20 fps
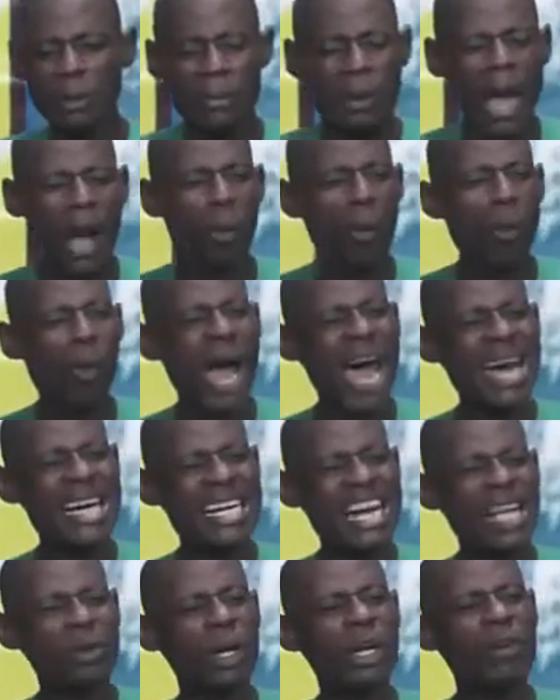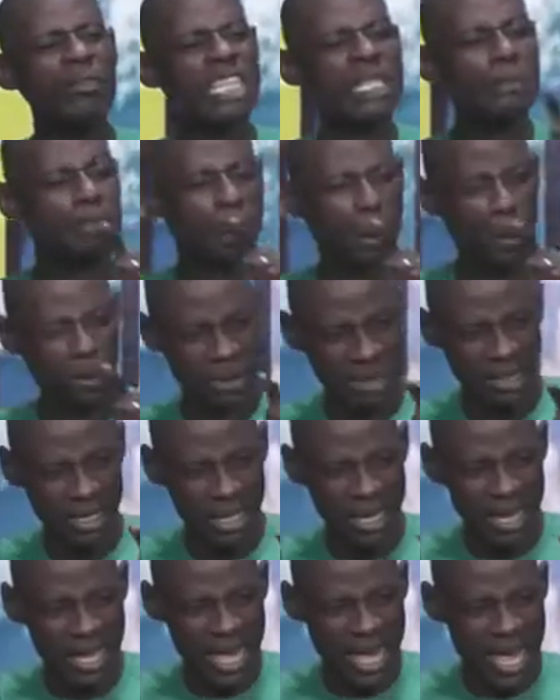I read one of his posts.
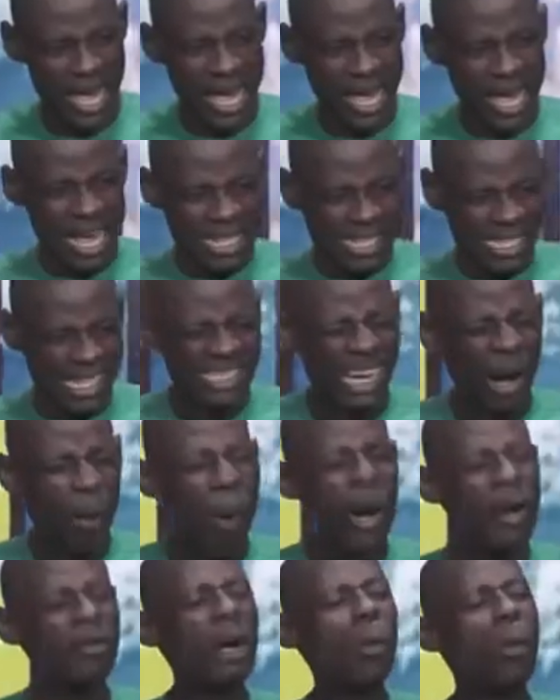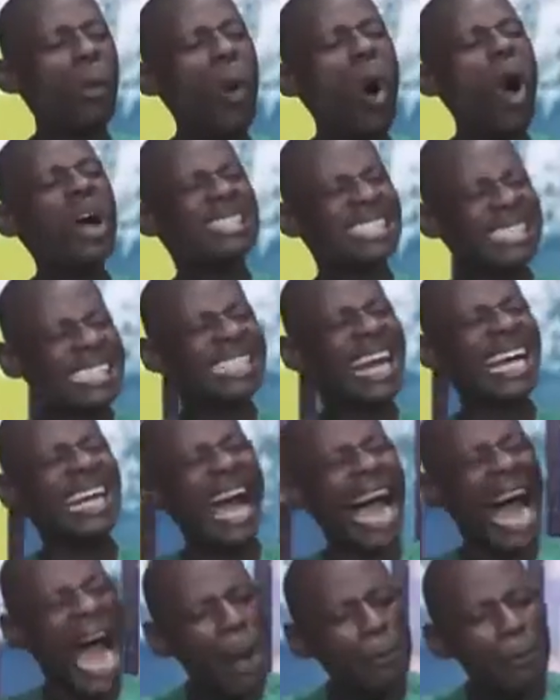Said that one of the worst things that can
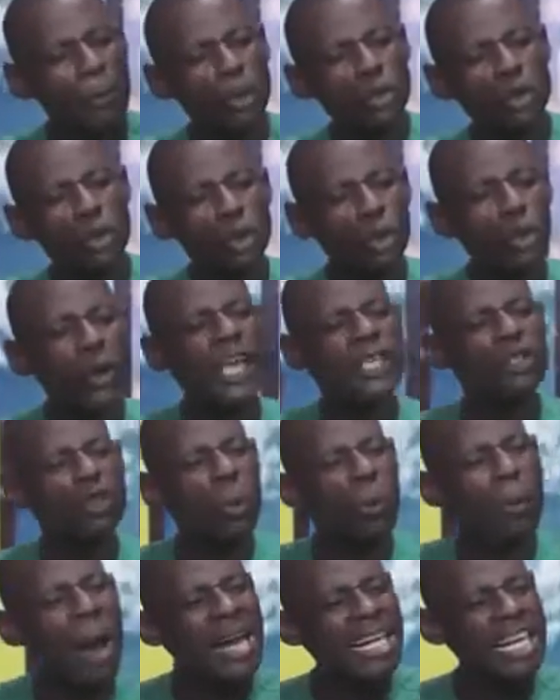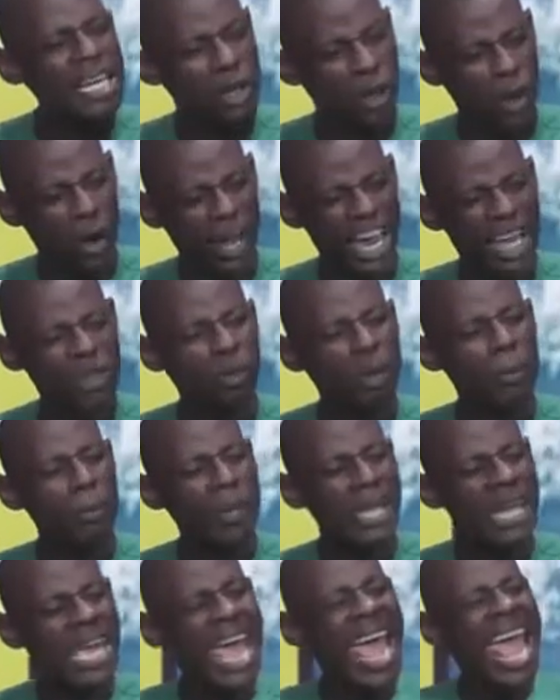happen to you is to marry wrong. It will be
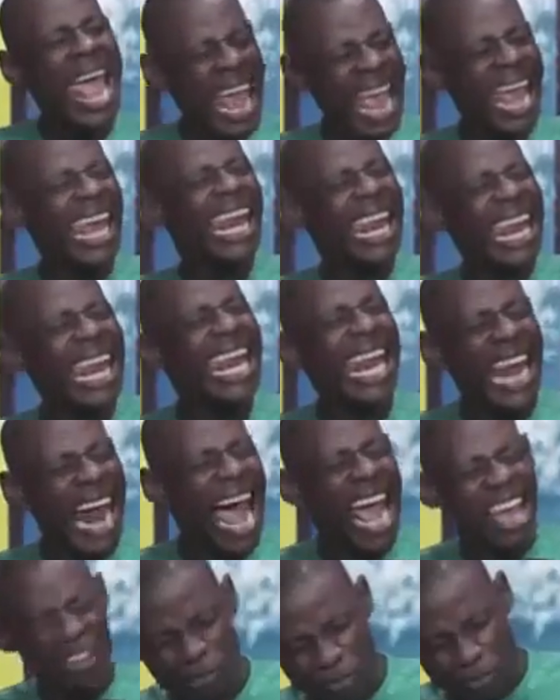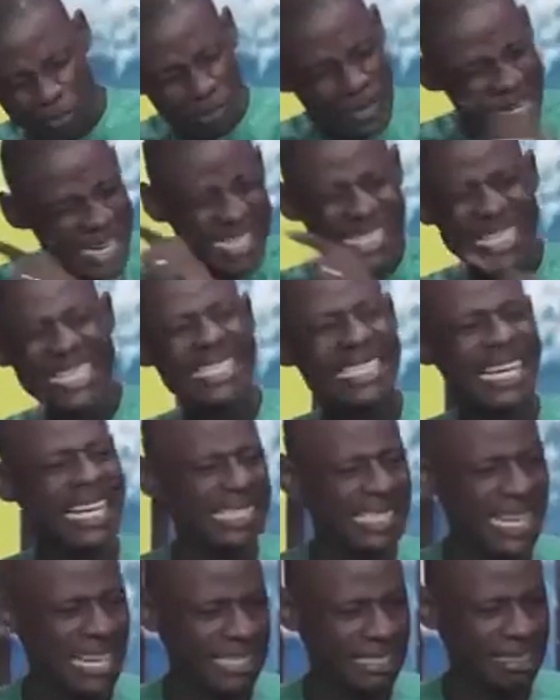a life prison
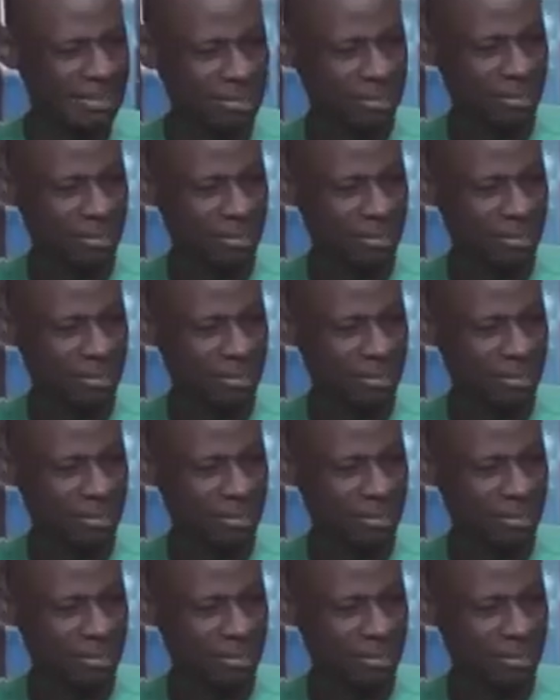sentence.